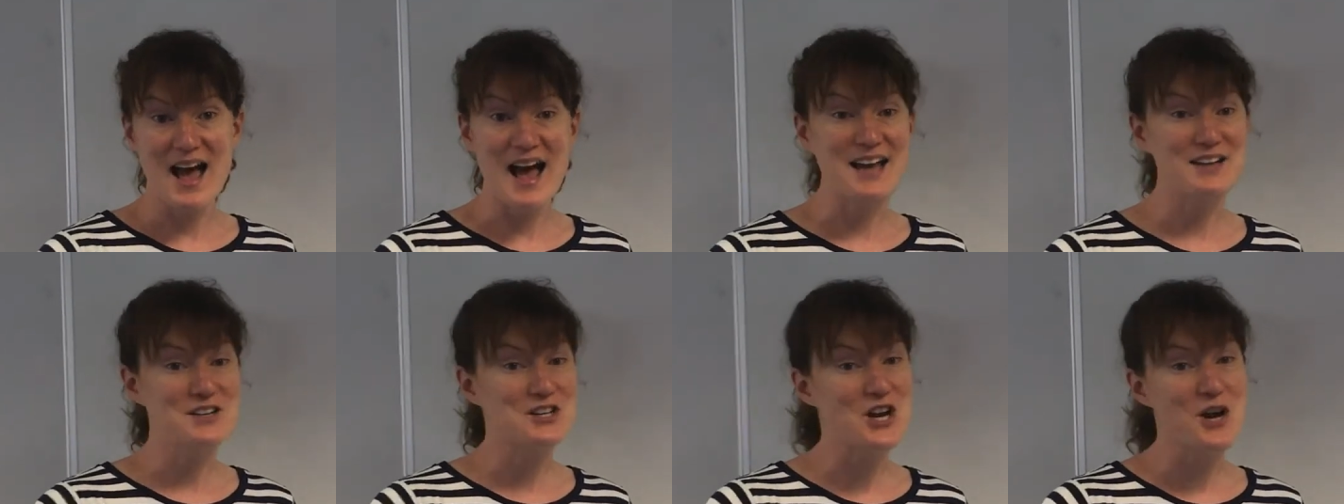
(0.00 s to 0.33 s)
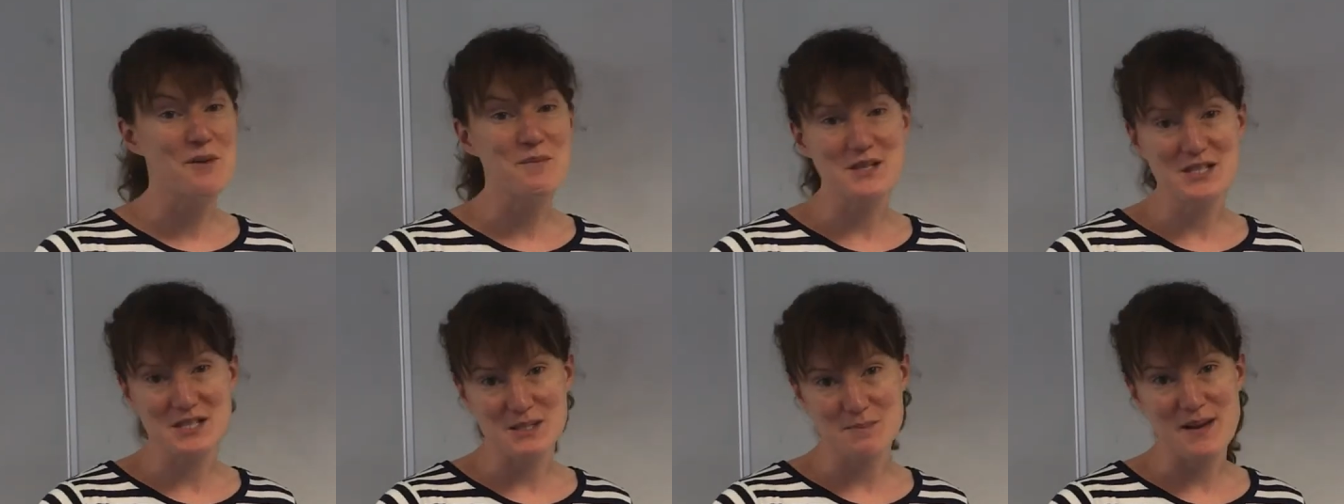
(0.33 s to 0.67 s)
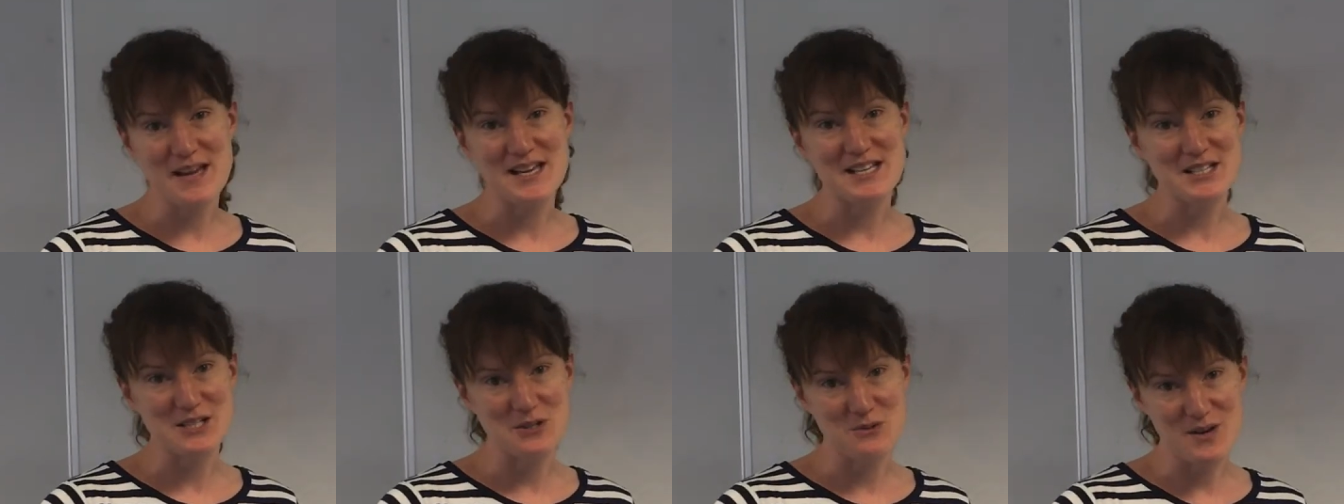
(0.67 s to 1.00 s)
and come and
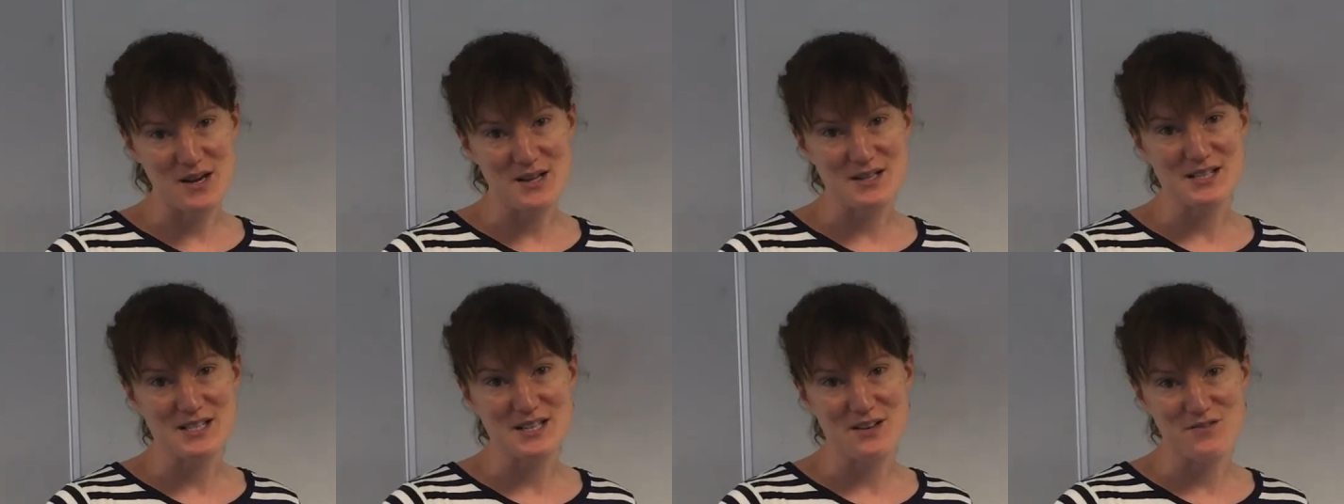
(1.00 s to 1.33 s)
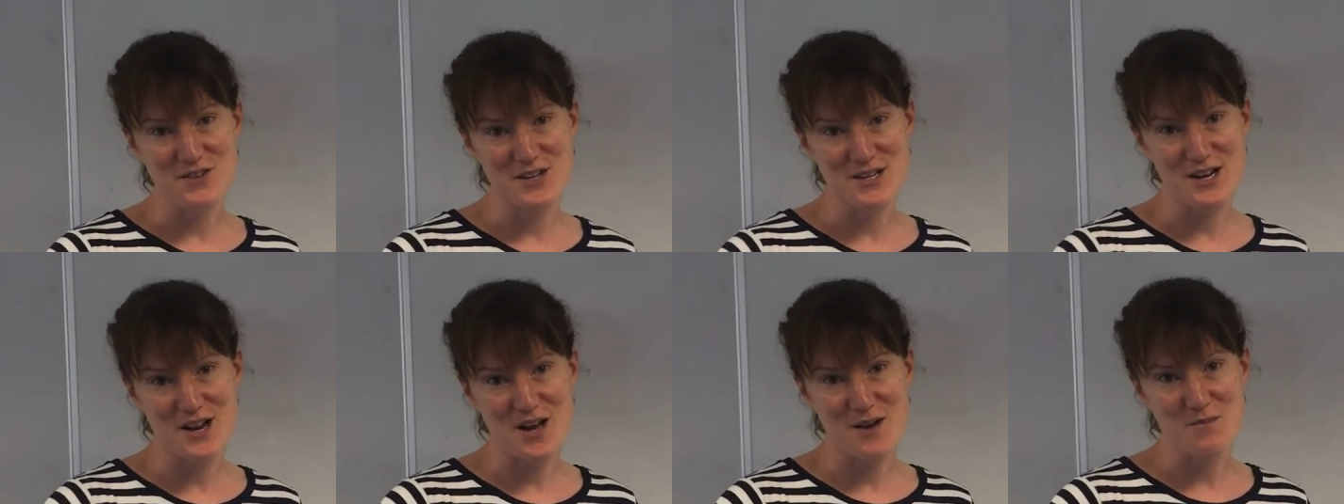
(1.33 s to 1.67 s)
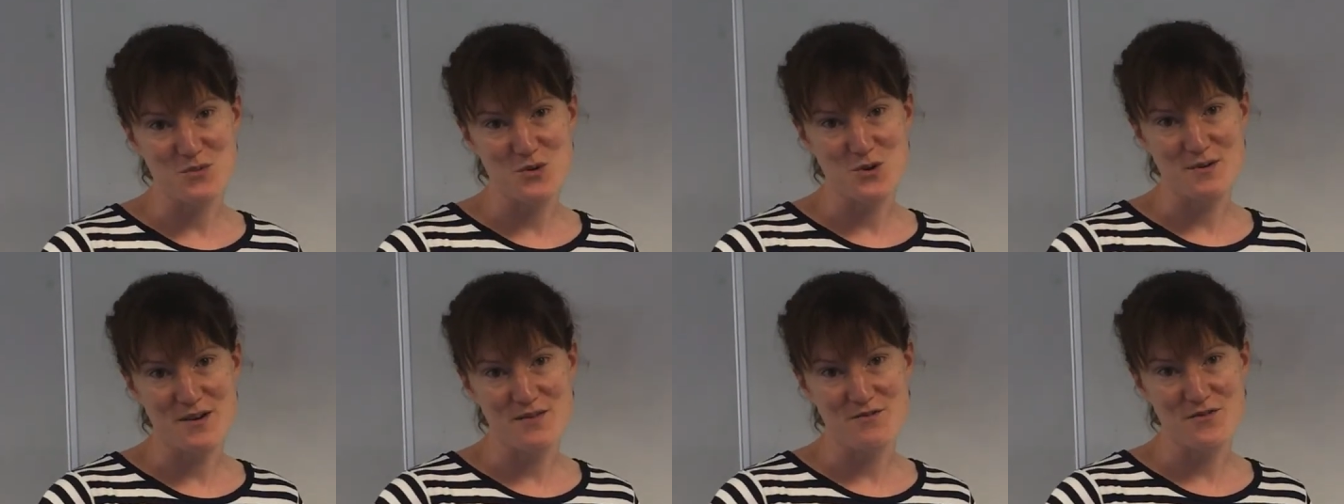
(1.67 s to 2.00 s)
speak to us if you'd like
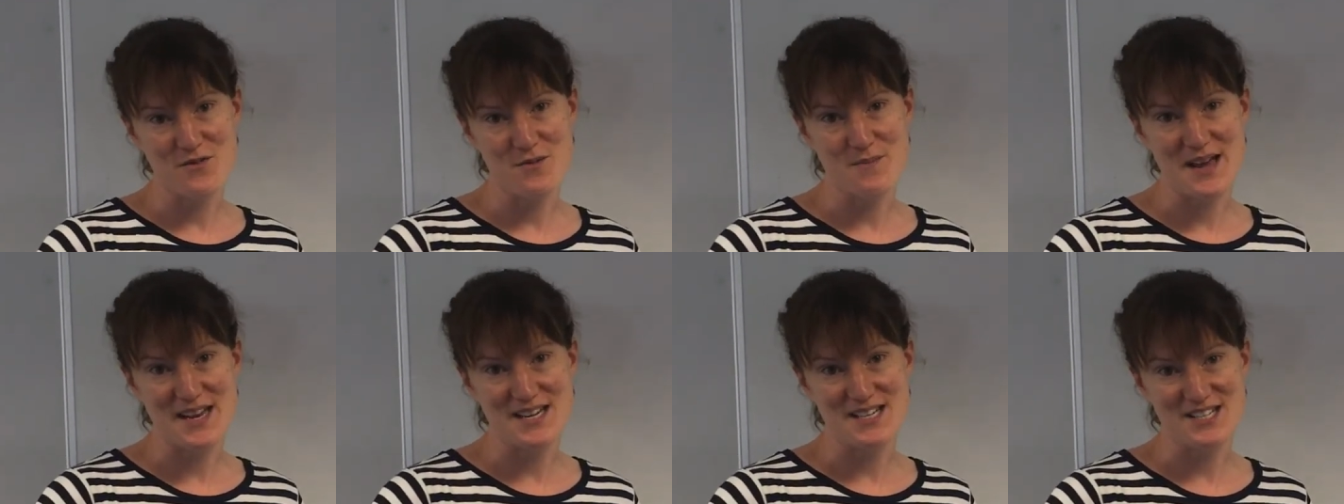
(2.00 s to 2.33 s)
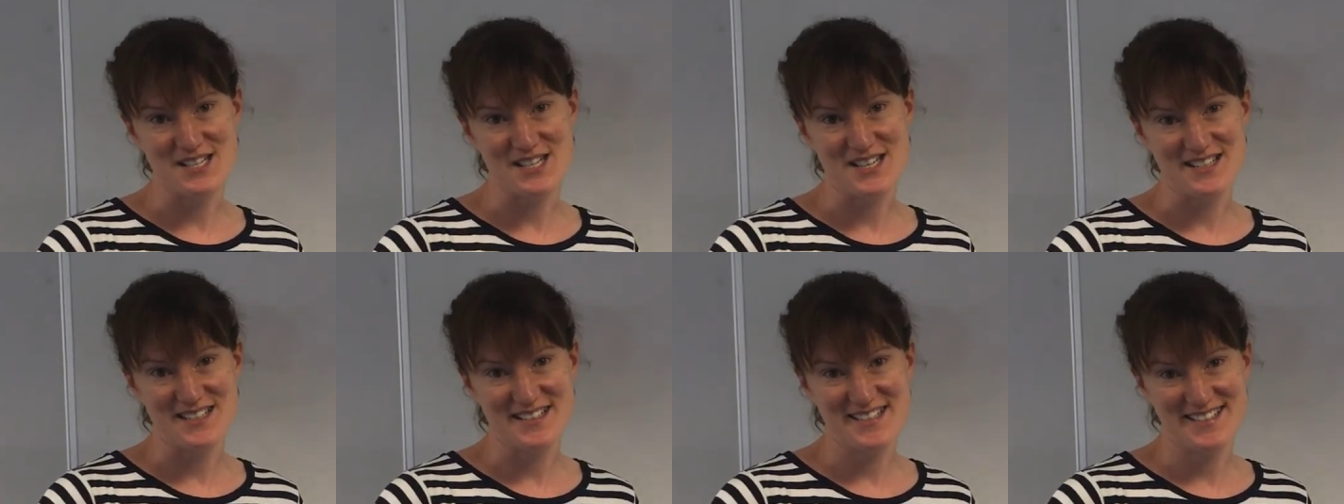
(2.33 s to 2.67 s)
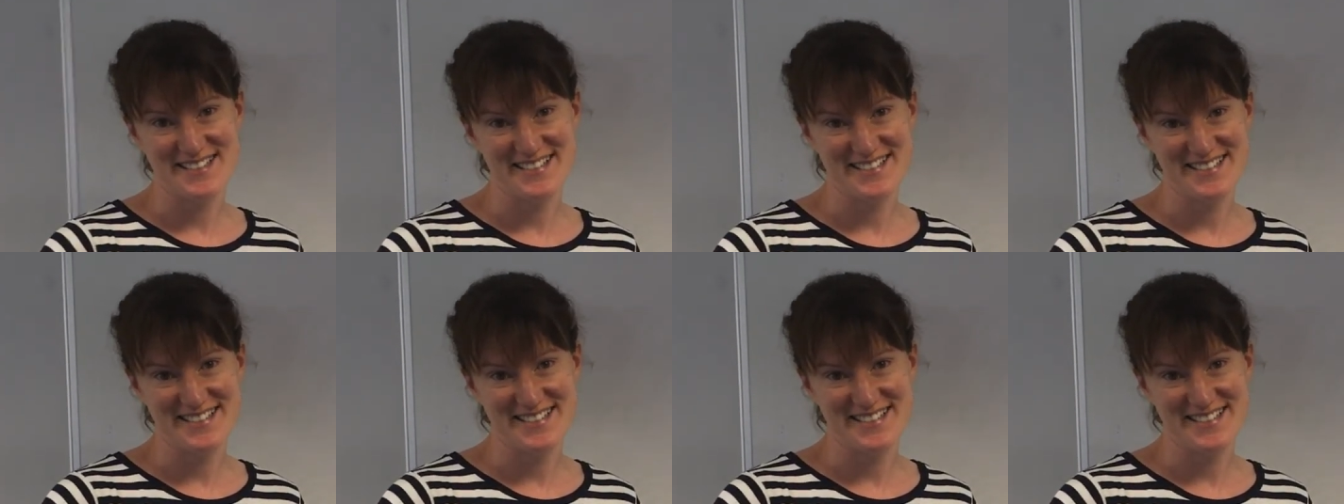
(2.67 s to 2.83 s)
more information.